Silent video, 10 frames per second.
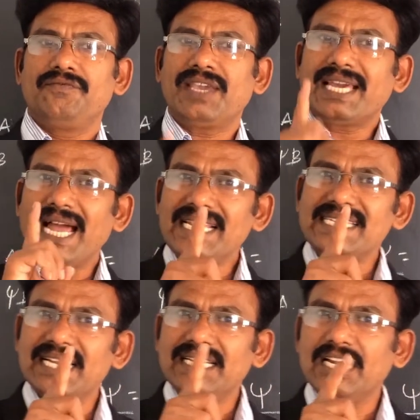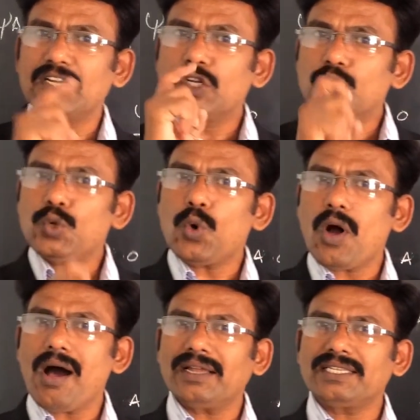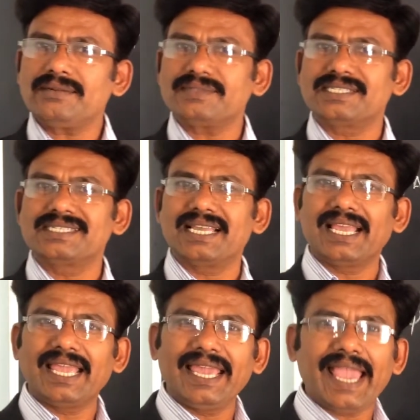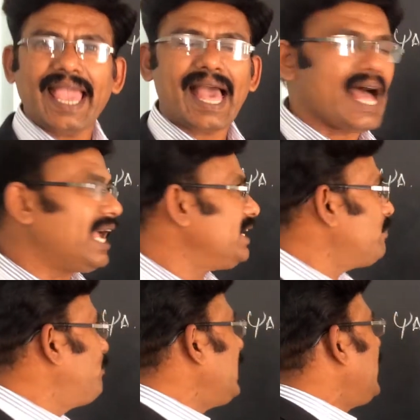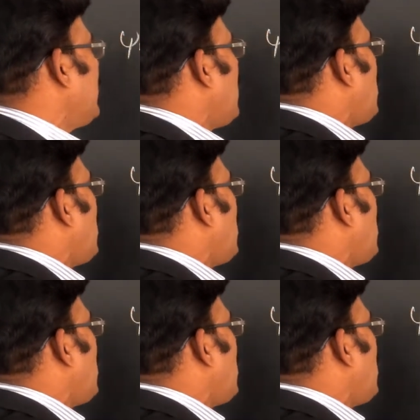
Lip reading: We consider two atoms, A and B